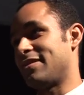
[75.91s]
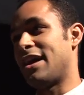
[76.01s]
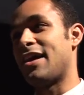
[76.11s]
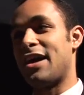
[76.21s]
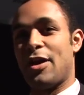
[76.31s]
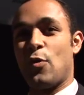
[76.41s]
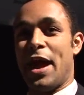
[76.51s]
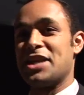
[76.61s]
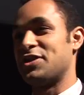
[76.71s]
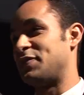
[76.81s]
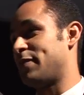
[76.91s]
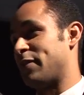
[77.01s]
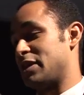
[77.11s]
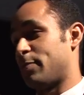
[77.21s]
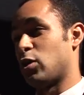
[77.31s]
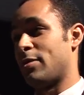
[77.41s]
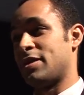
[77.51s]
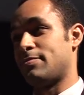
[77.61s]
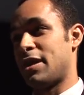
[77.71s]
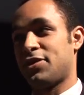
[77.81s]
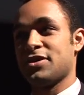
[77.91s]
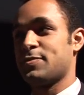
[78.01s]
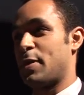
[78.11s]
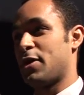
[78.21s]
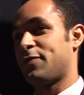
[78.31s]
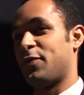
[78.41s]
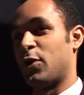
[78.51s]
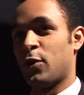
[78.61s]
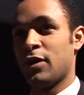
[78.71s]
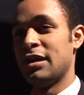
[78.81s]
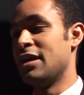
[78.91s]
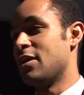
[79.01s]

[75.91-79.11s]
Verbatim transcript: a range of different deployment methods, both for